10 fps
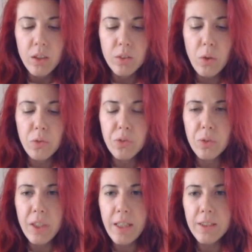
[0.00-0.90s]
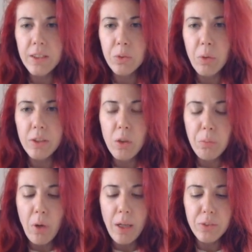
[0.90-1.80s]
Don't forget that when you
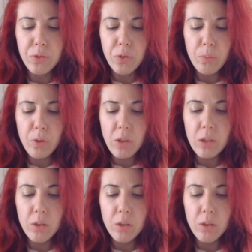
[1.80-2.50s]
apply the formula,